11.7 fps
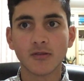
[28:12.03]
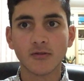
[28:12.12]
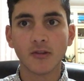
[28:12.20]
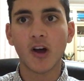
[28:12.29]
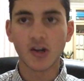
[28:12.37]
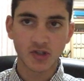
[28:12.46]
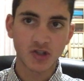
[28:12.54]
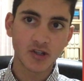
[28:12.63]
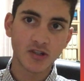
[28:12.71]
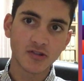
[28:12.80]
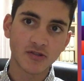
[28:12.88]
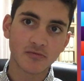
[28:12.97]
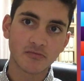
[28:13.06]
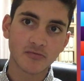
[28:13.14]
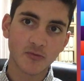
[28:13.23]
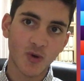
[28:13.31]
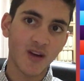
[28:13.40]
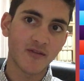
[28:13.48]
Last year's
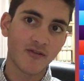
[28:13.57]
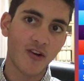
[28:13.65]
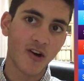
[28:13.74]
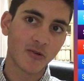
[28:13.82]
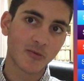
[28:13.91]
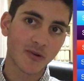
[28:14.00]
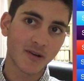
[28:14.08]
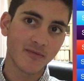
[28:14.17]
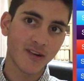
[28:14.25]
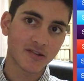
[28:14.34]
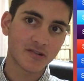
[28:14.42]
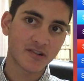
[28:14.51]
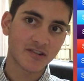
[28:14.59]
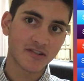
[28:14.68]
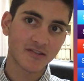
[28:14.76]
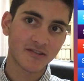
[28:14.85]
grand final rematch.